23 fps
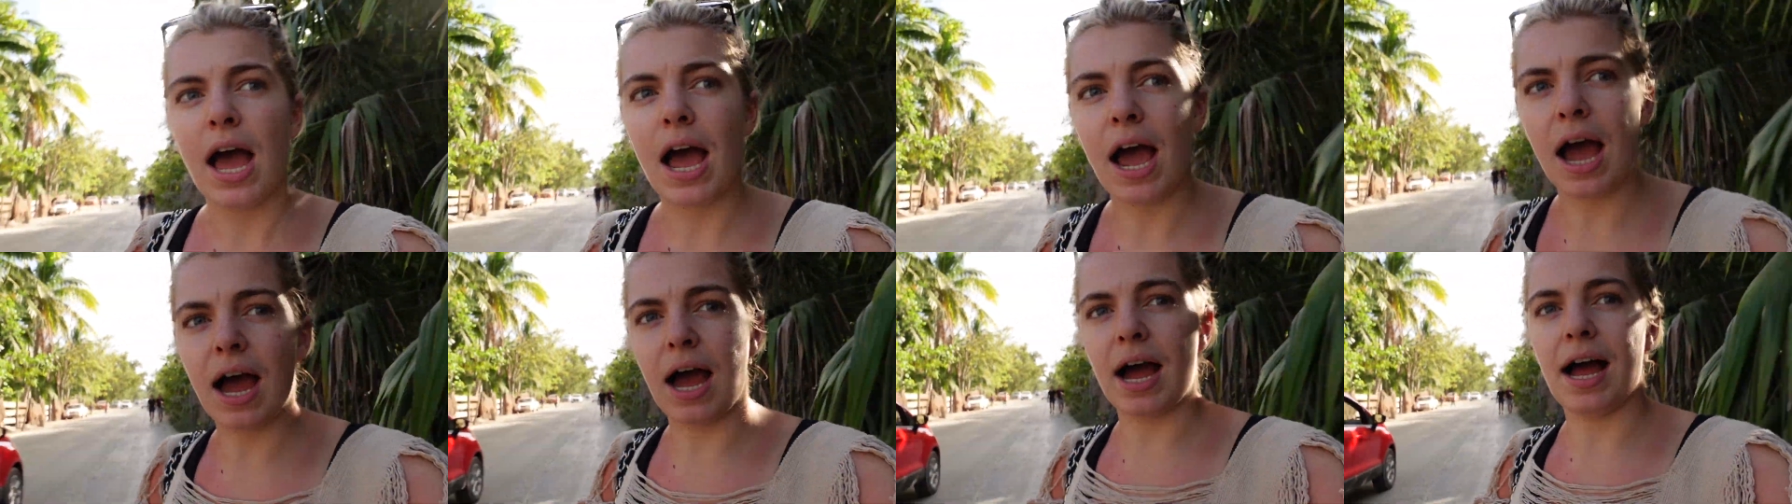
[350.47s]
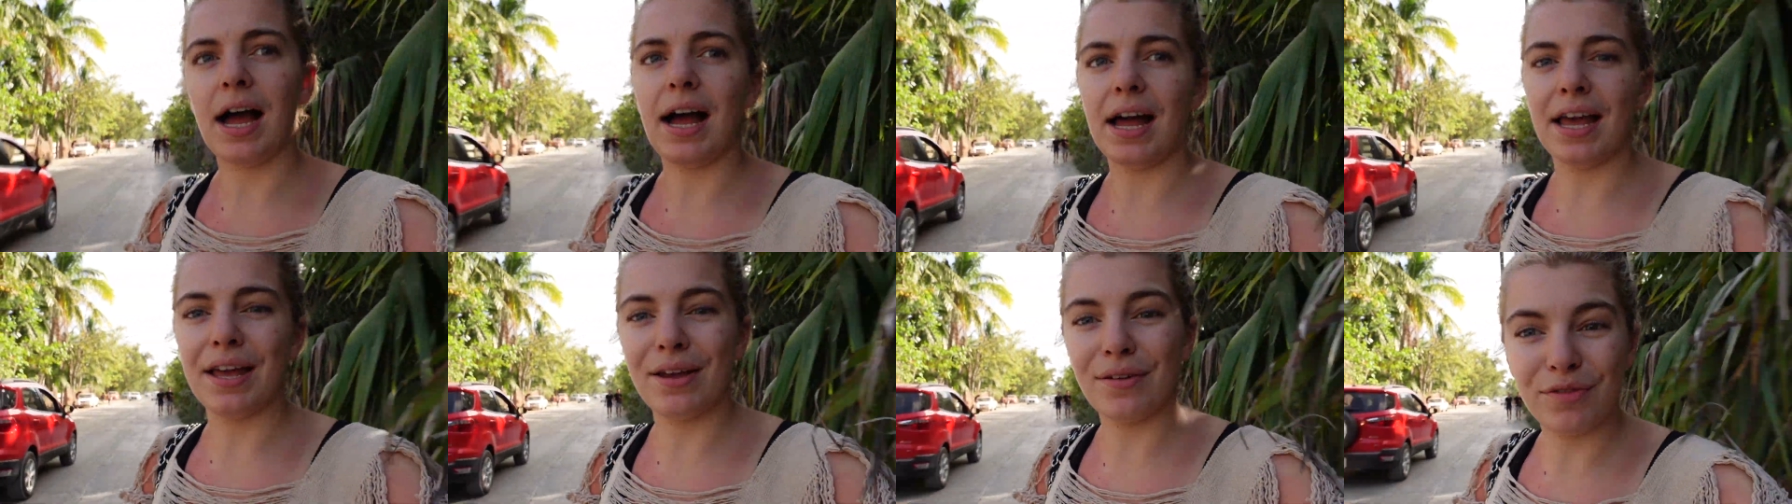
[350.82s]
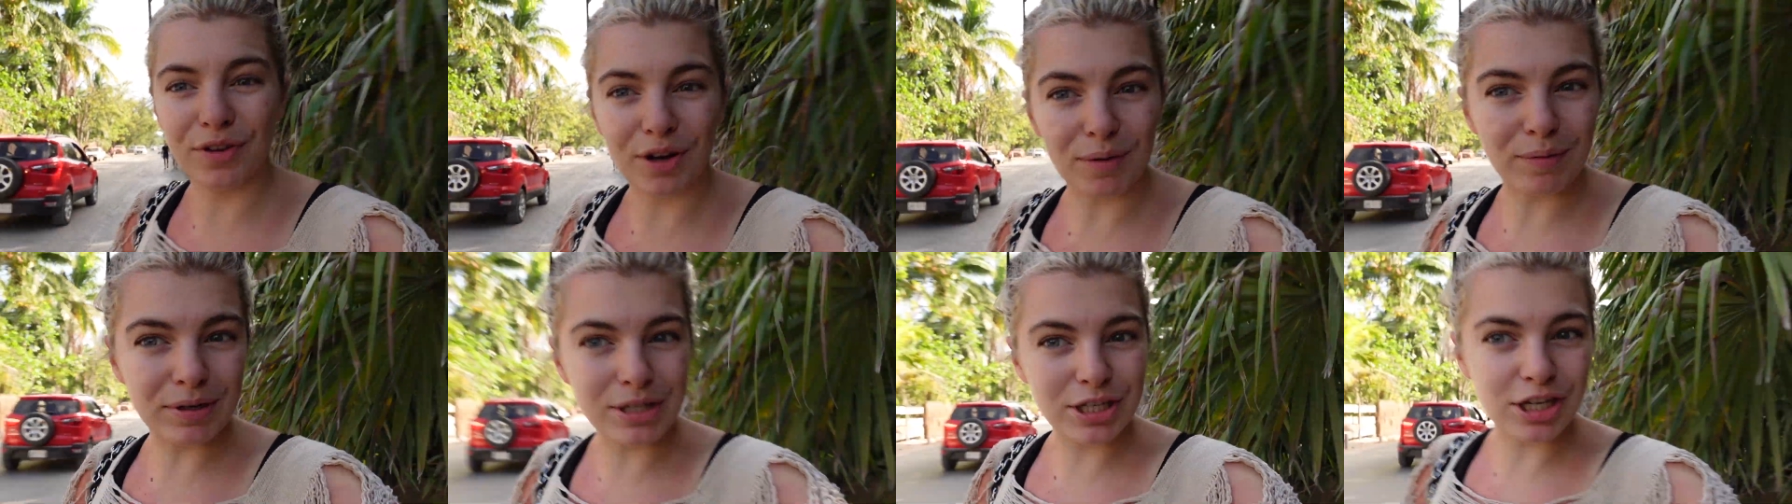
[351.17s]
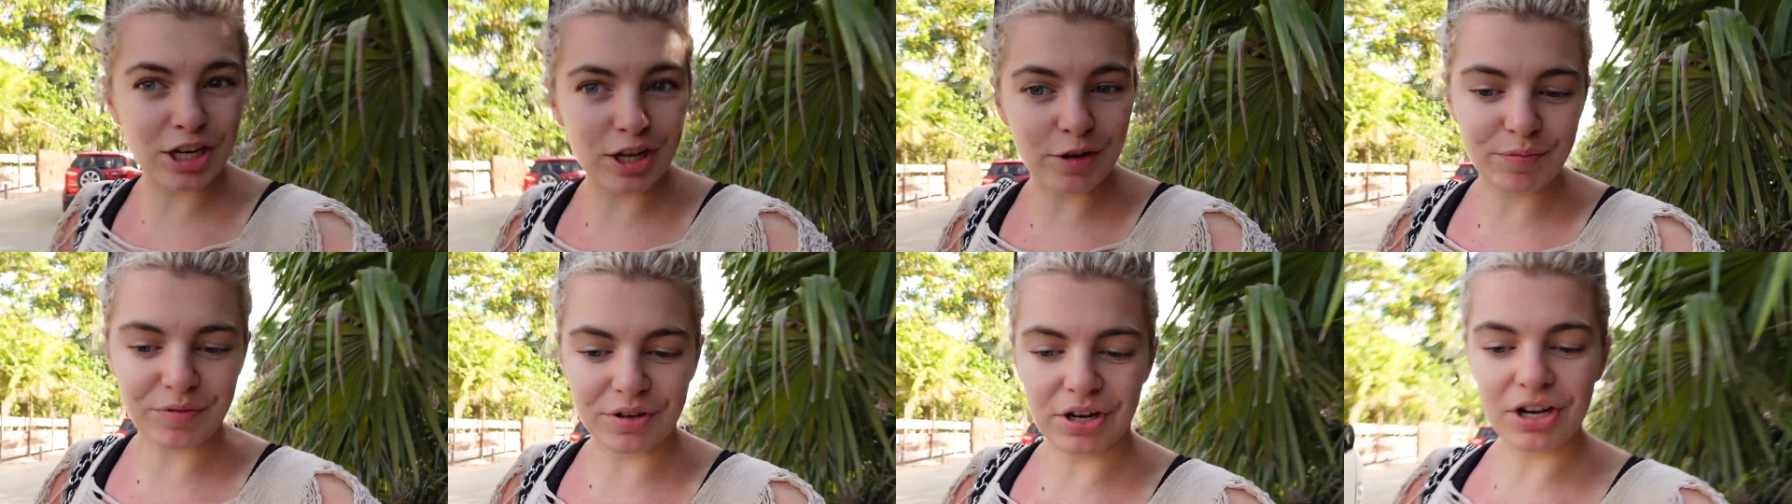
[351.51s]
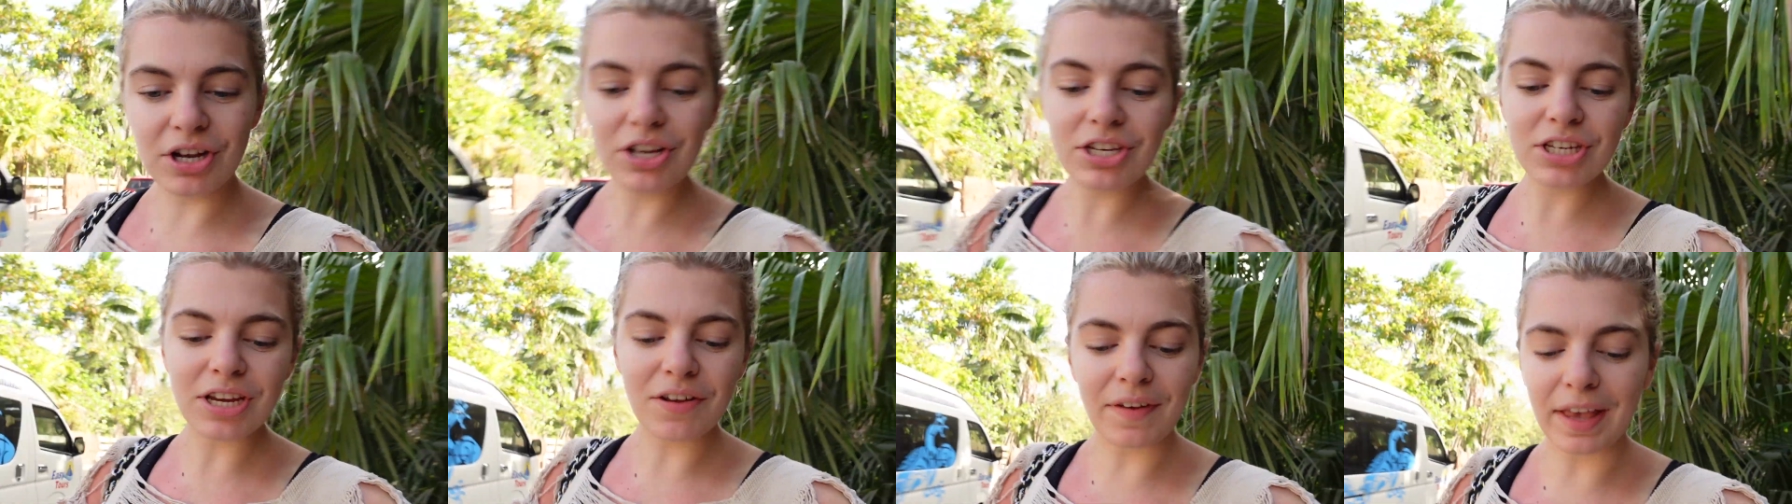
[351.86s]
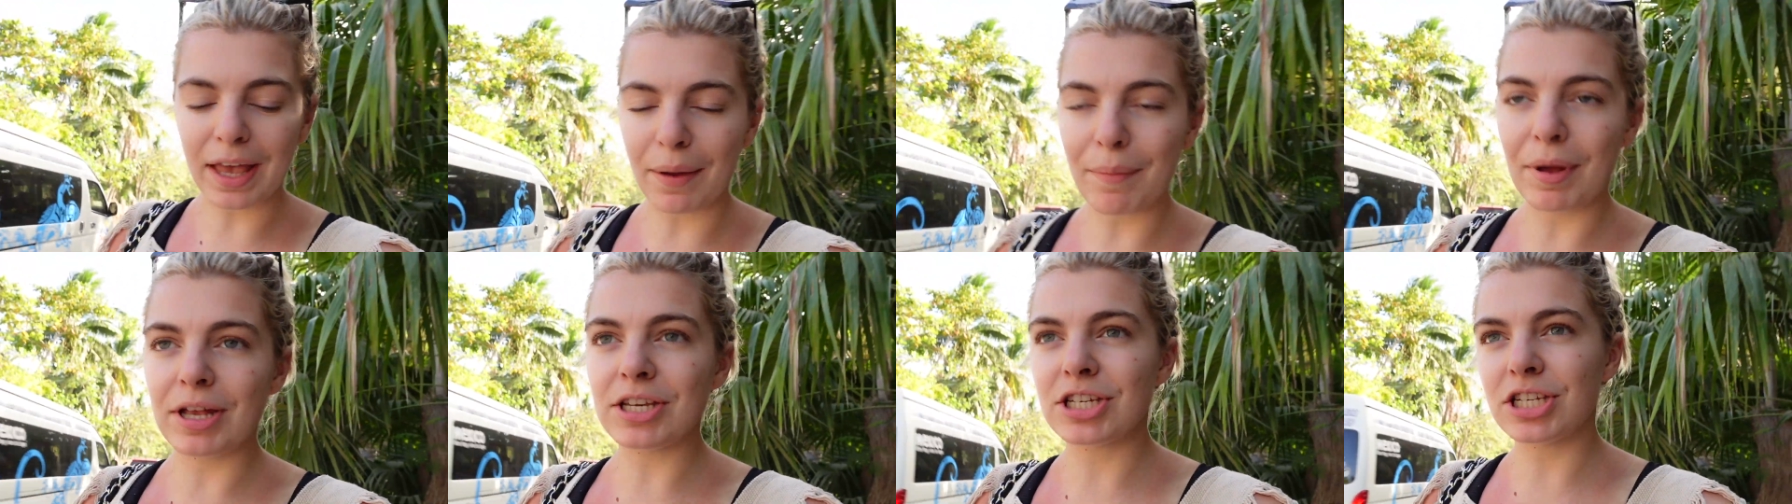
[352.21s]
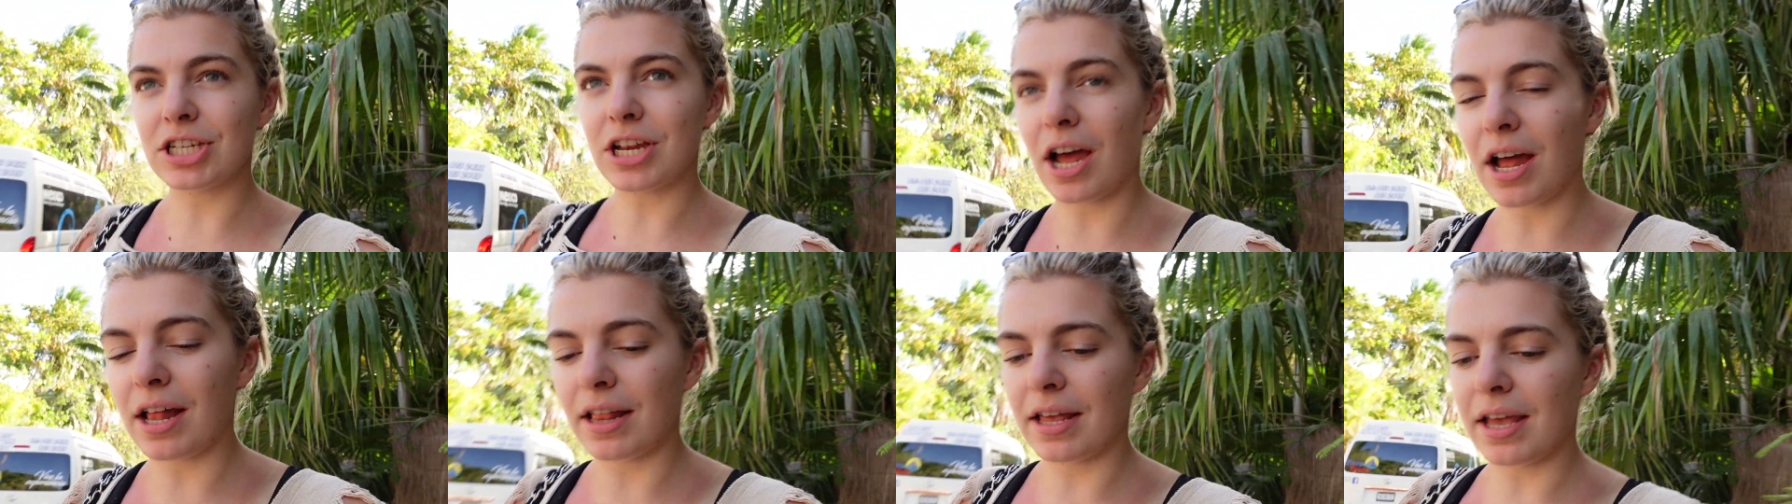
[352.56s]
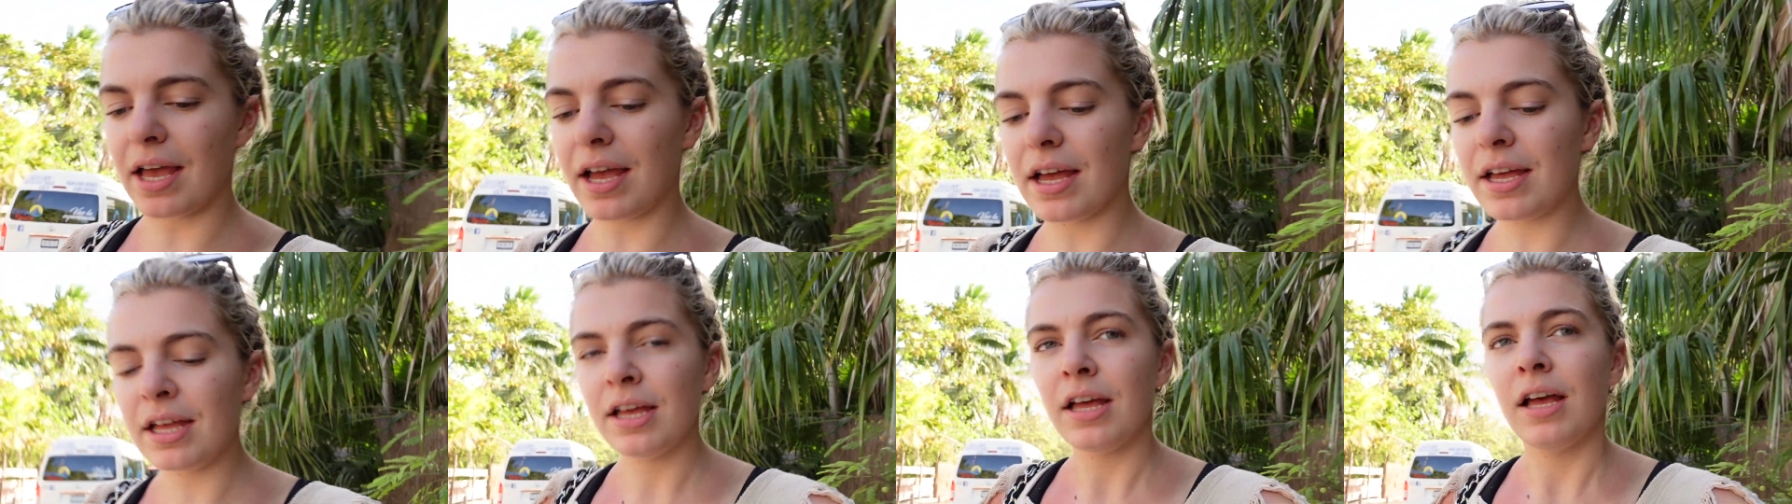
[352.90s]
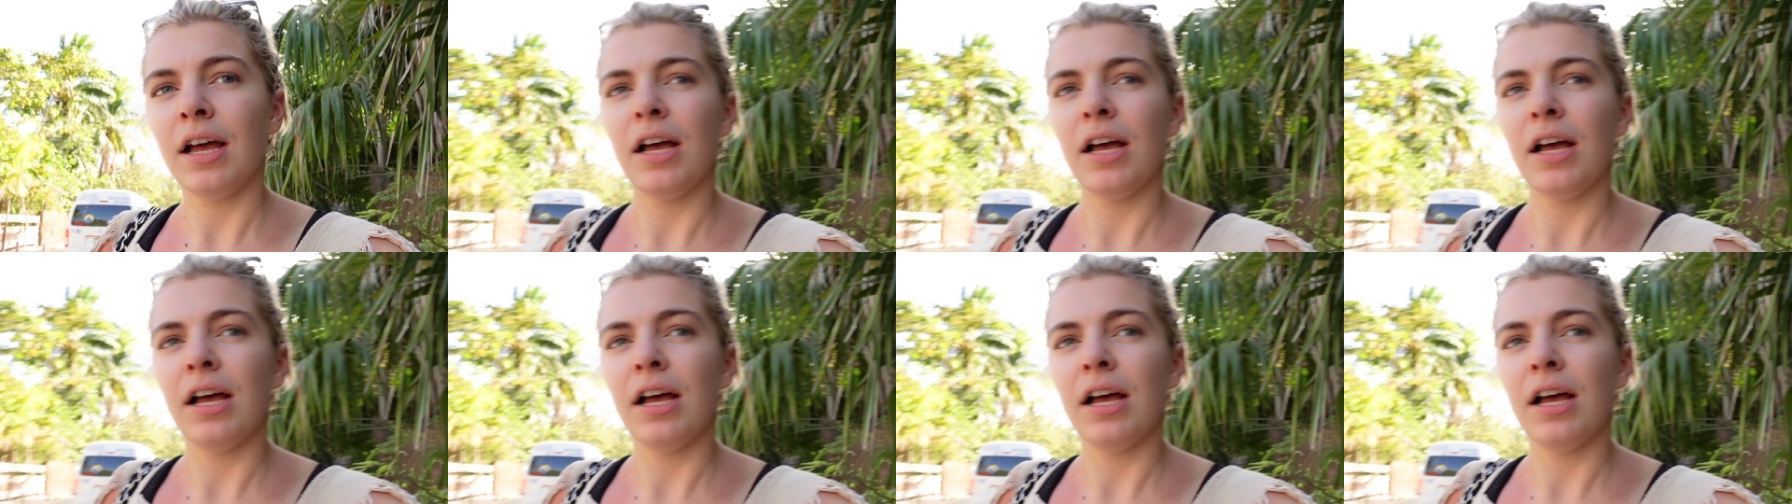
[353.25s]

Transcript: I forgot my toothbrush, I think I mentioned earlier.